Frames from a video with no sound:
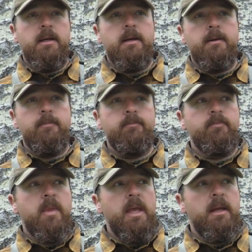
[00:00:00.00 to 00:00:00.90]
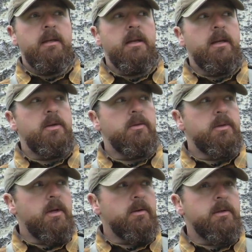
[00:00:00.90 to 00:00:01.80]
Um, and, and you'll
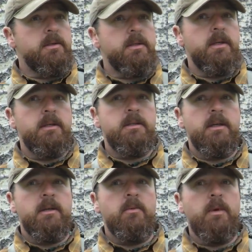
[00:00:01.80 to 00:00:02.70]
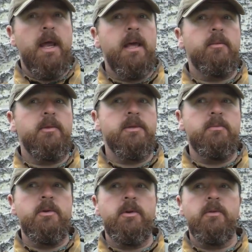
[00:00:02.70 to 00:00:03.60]
notice that uh, when
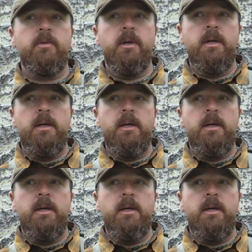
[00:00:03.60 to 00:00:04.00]
animals move,